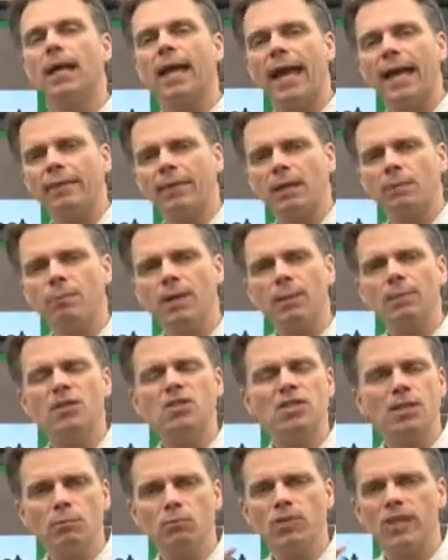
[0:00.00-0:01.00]
And then maybe
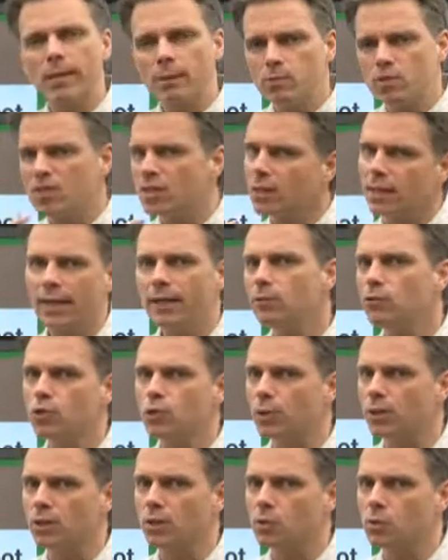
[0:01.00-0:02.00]
sometimes the
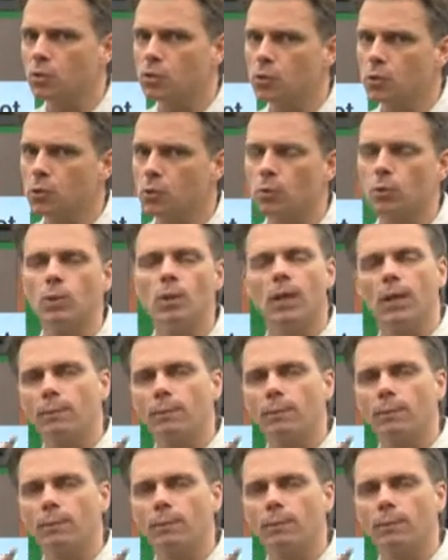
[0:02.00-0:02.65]
countries too,